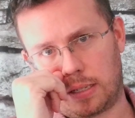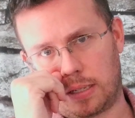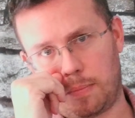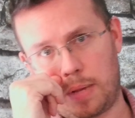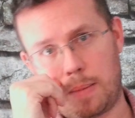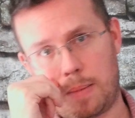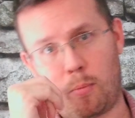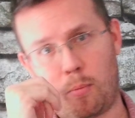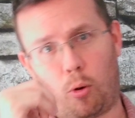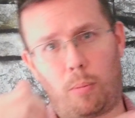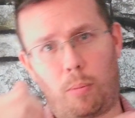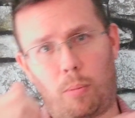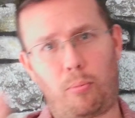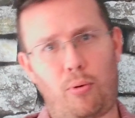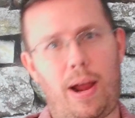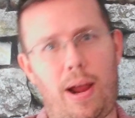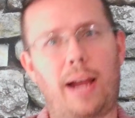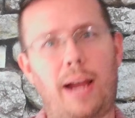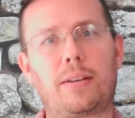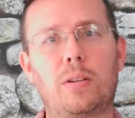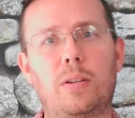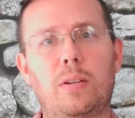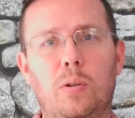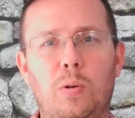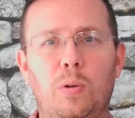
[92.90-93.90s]
be more
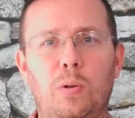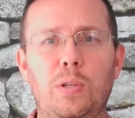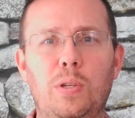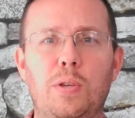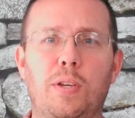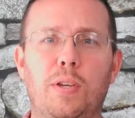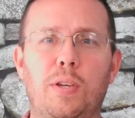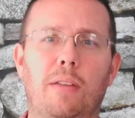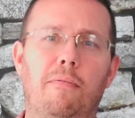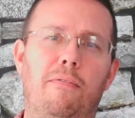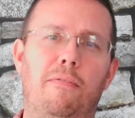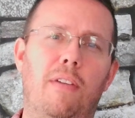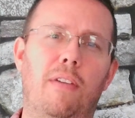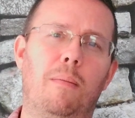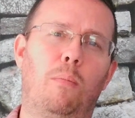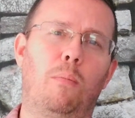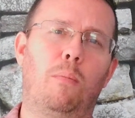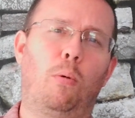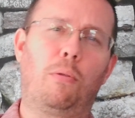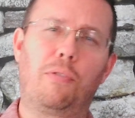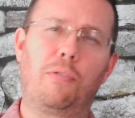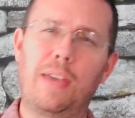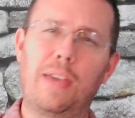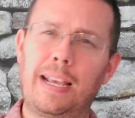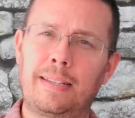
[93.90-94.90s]
practical. You can fit more
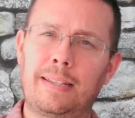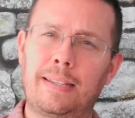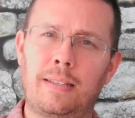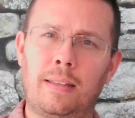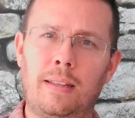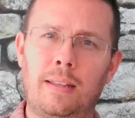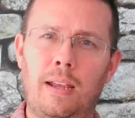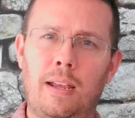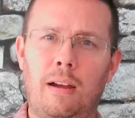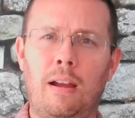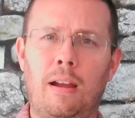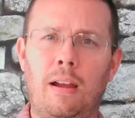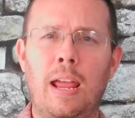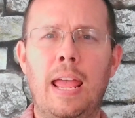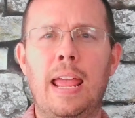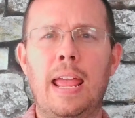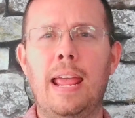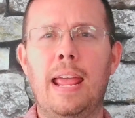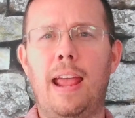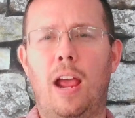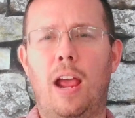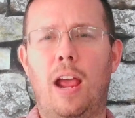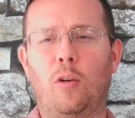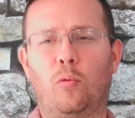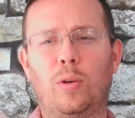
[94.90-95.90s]
things in there,
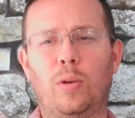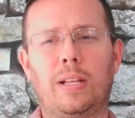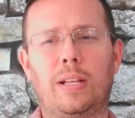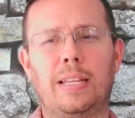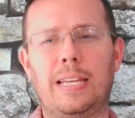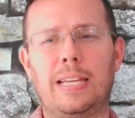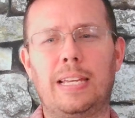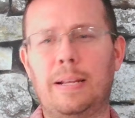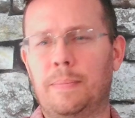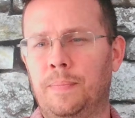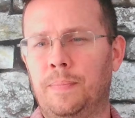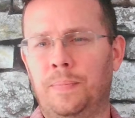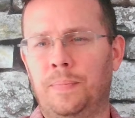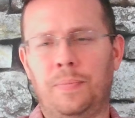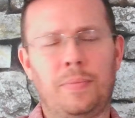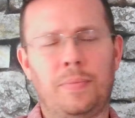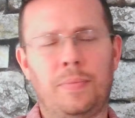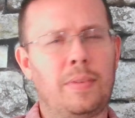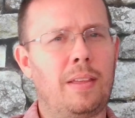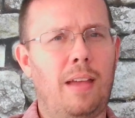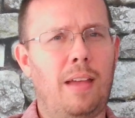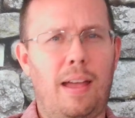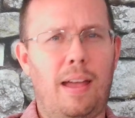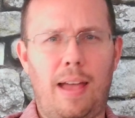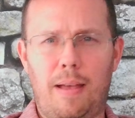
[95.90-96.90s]
and really,
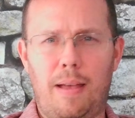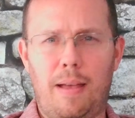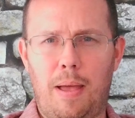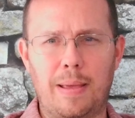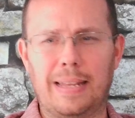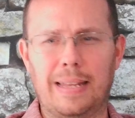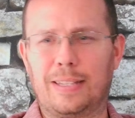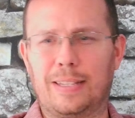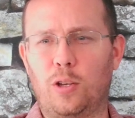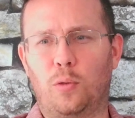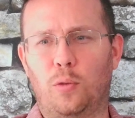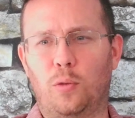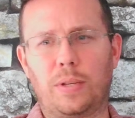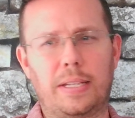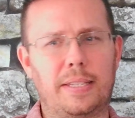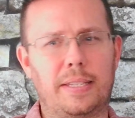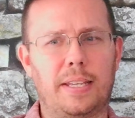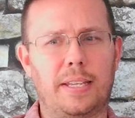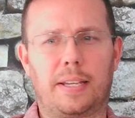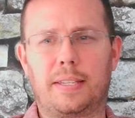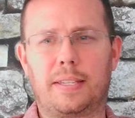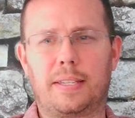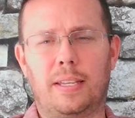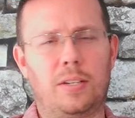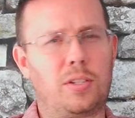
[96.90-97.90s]
it's only
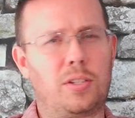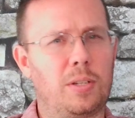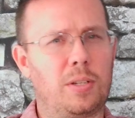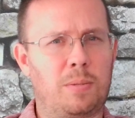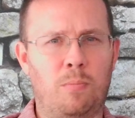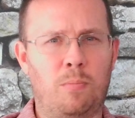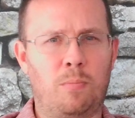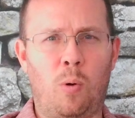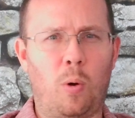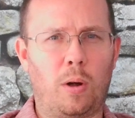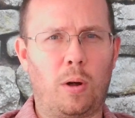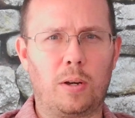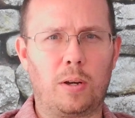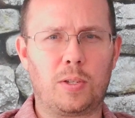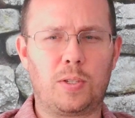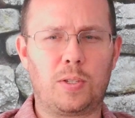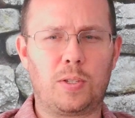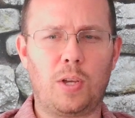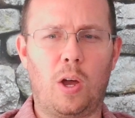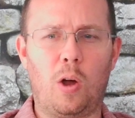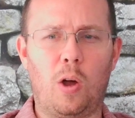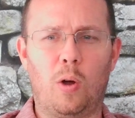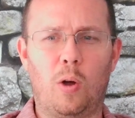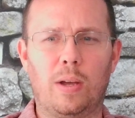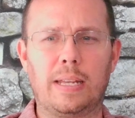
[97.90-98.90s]
6 inches more.
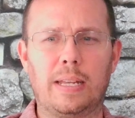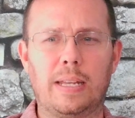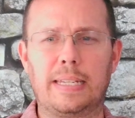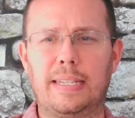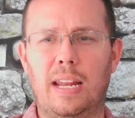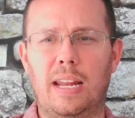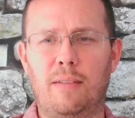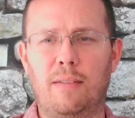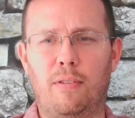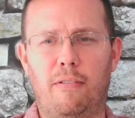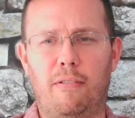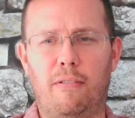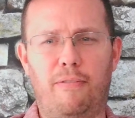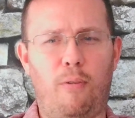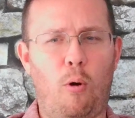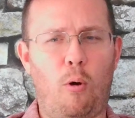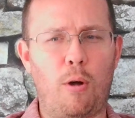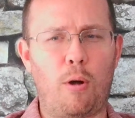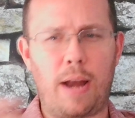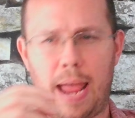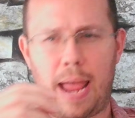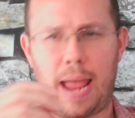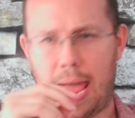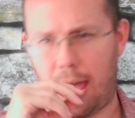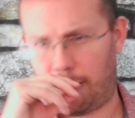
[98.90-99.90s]
So instead of a
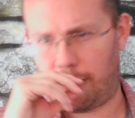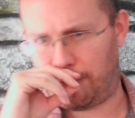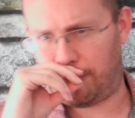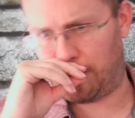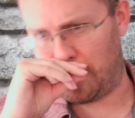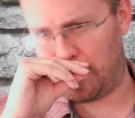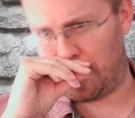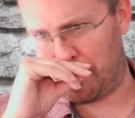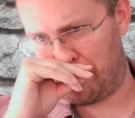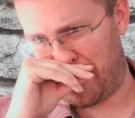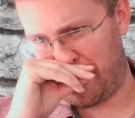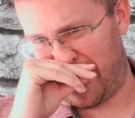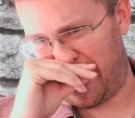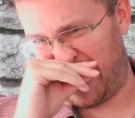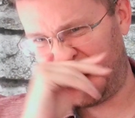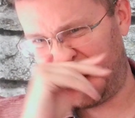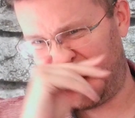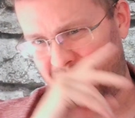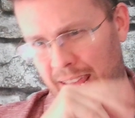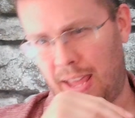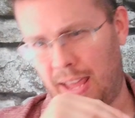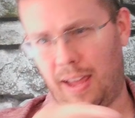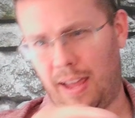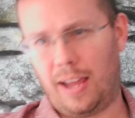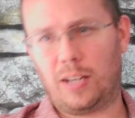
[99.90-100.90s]
4.5 foot bed
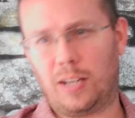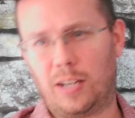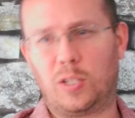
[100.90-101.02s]
and